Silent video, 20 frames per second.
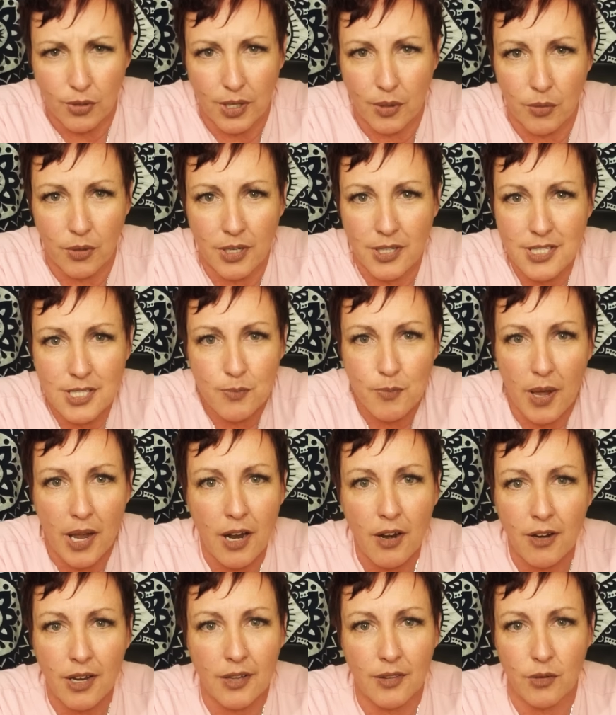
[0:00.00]
They weren't
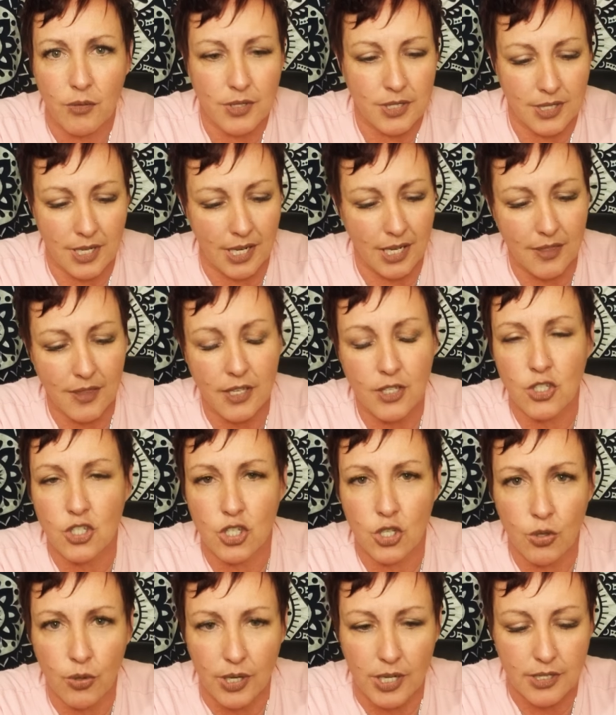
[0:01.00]
inspiring. There wasn't anything
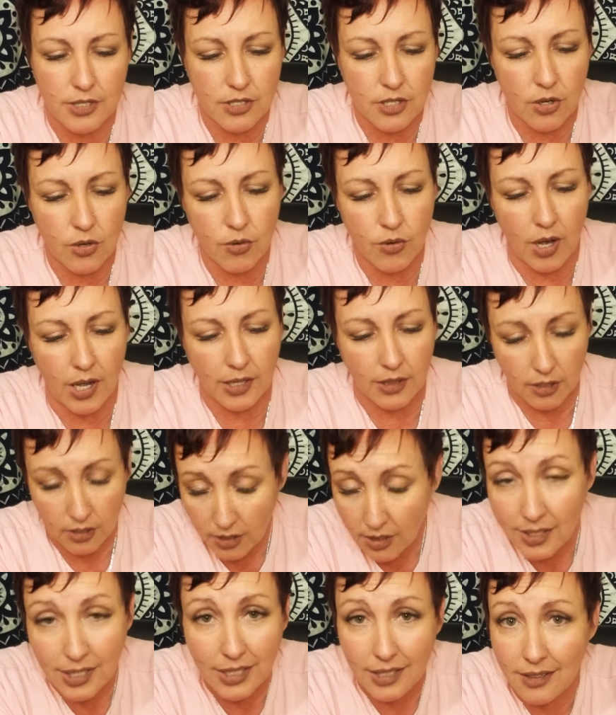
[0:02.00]
to it. So I
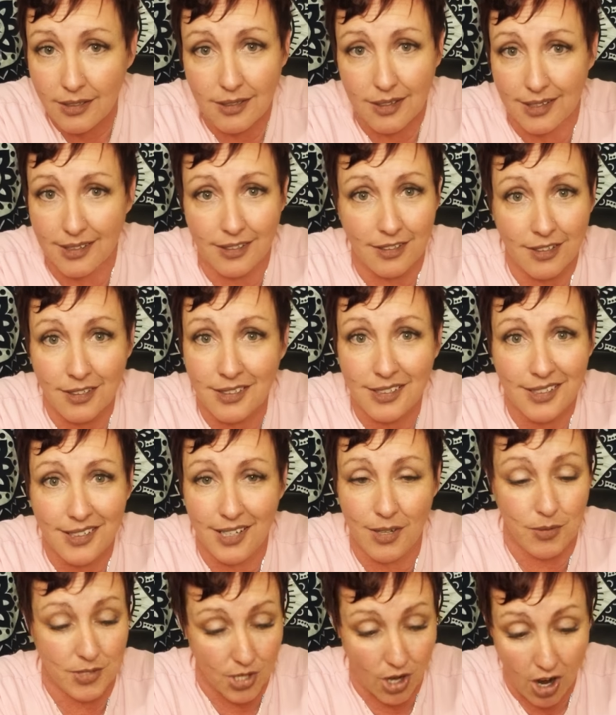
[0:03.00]
learned it.
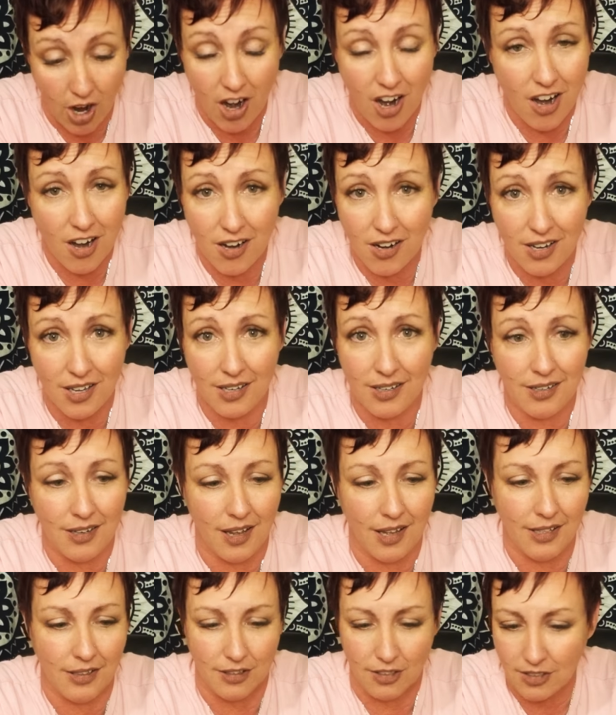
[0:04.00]
It was hard, and
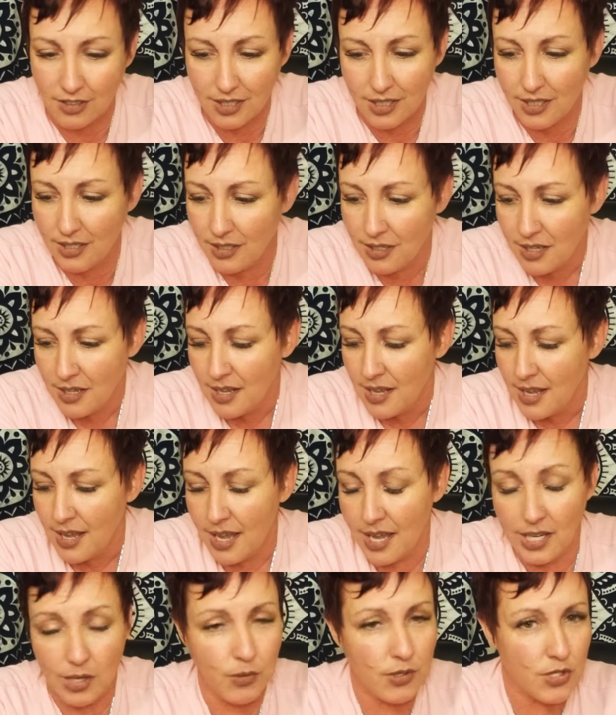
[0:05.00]
I learned it,
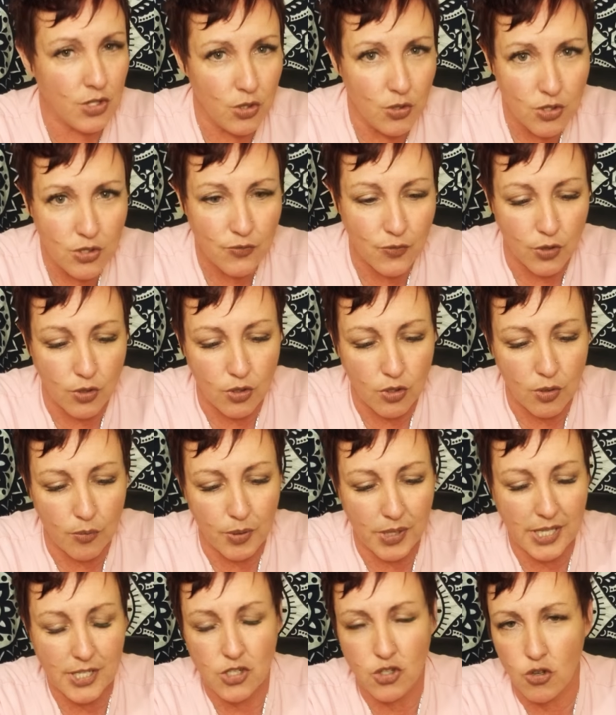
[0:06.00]
and it was useful,
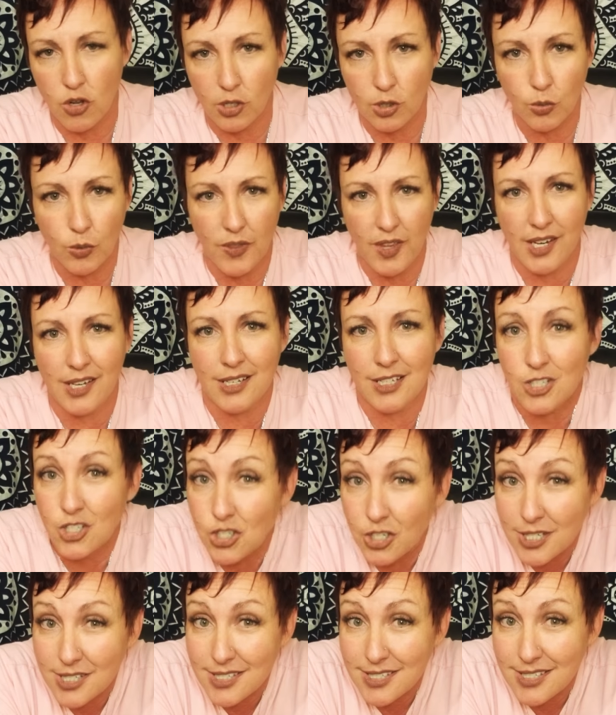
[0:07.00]
but I struggled with it. I didn't
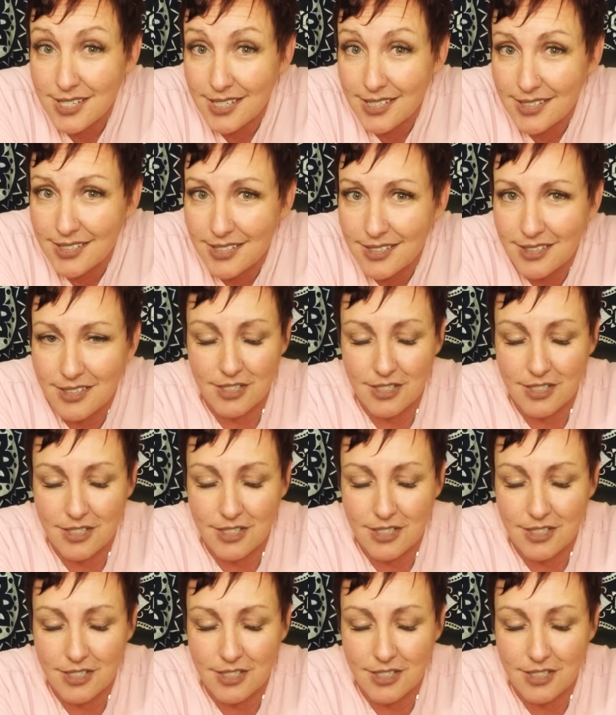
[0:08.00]
trust it.